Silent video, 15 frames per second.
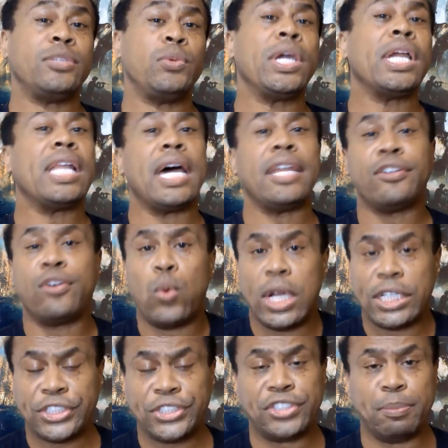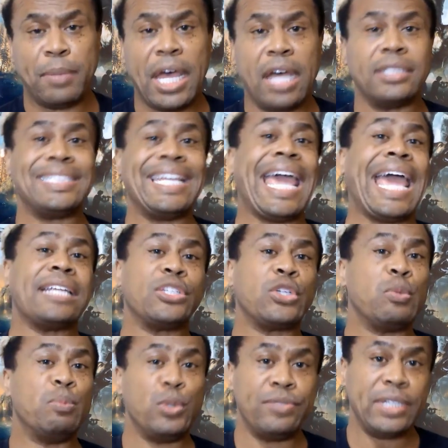we get a lot of questions about tactical
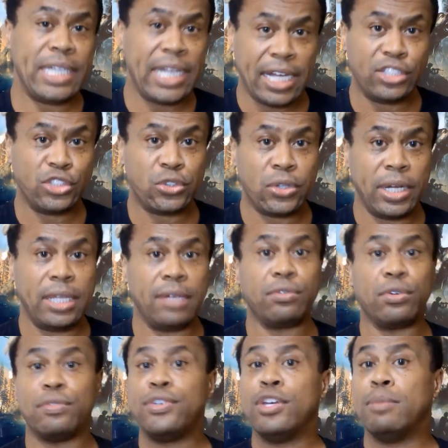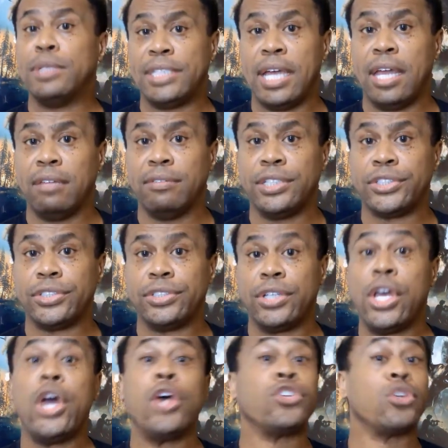movie gun training for film and television.
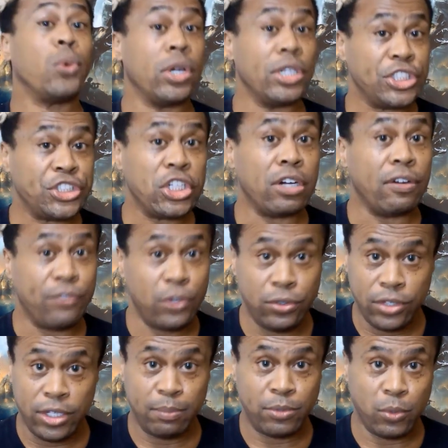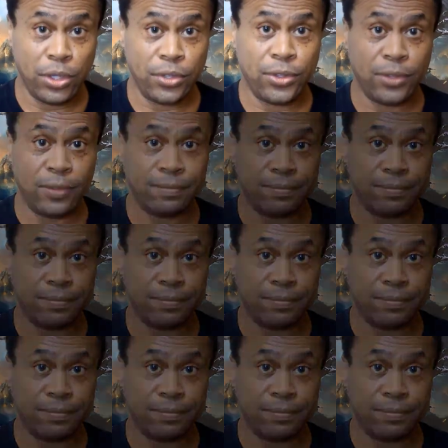So we're going to share a few tips with you.